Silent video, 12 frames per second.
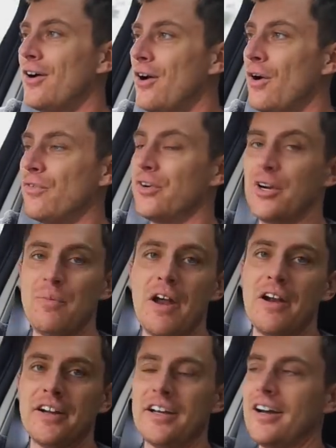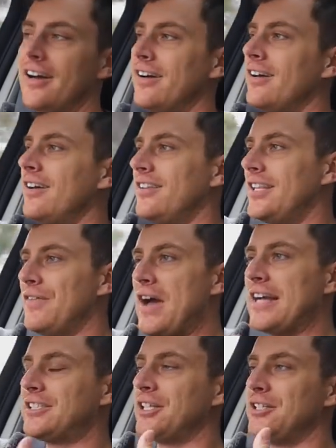over in America. They've
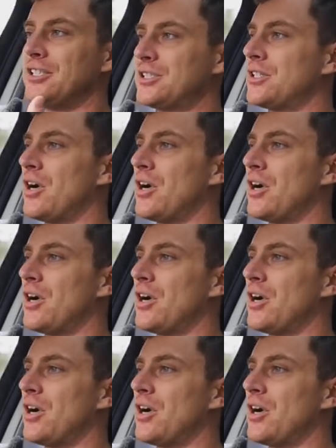actually just